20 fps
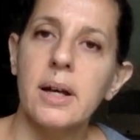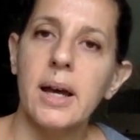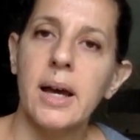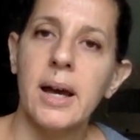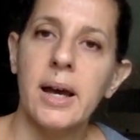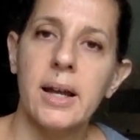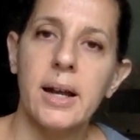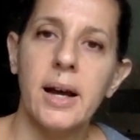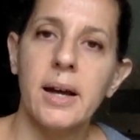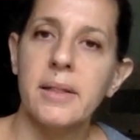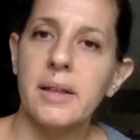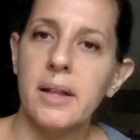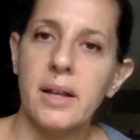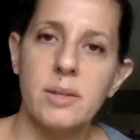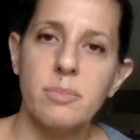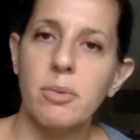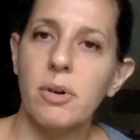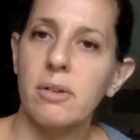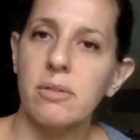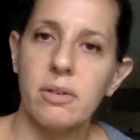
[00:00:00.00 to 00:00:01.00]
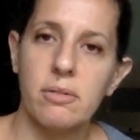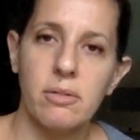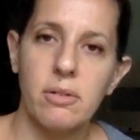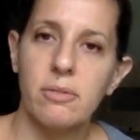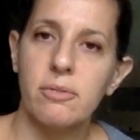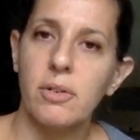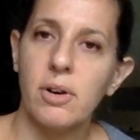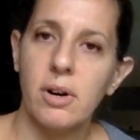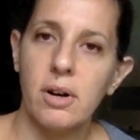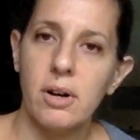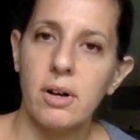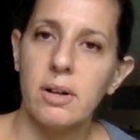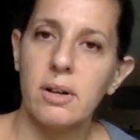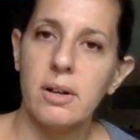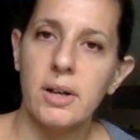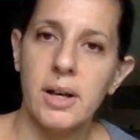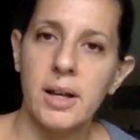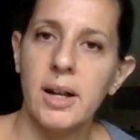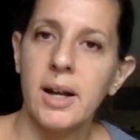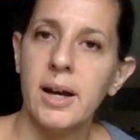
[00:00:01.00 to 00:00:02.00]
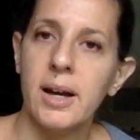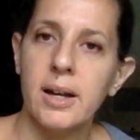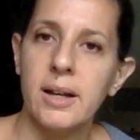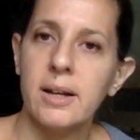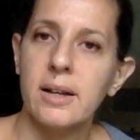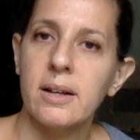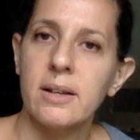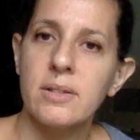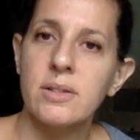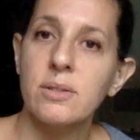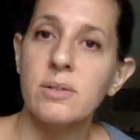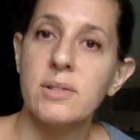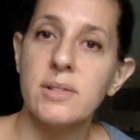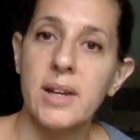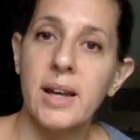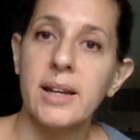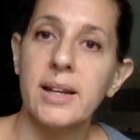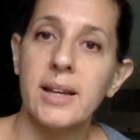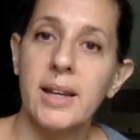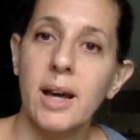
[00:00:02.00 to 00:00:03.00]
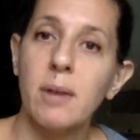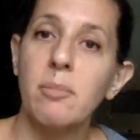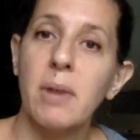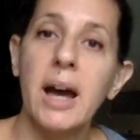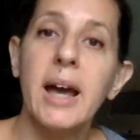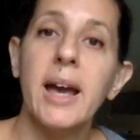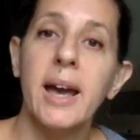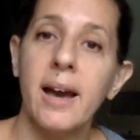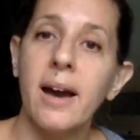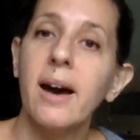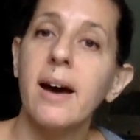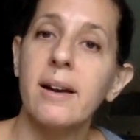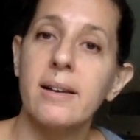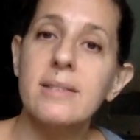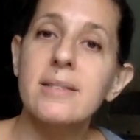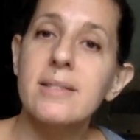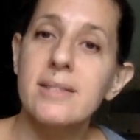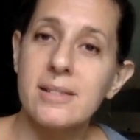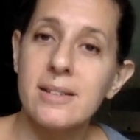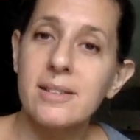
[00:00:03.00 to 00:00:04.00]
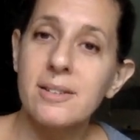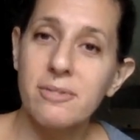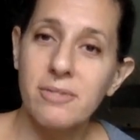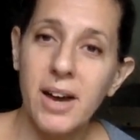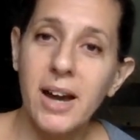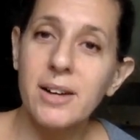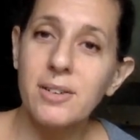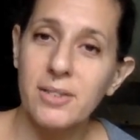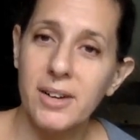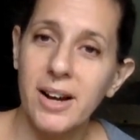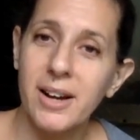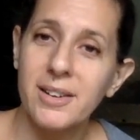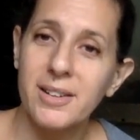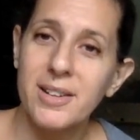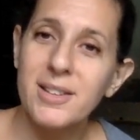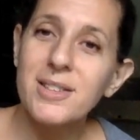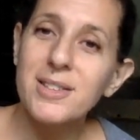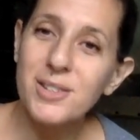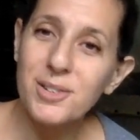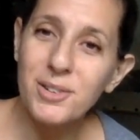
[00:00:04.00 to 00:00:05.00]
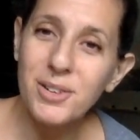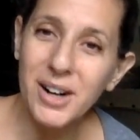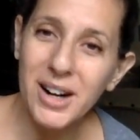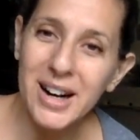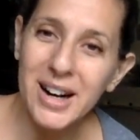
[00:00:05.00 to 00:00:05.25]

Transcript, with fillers: And I think that's perfect for fall. And I, as soon as I can get my ass to the factory outlet store,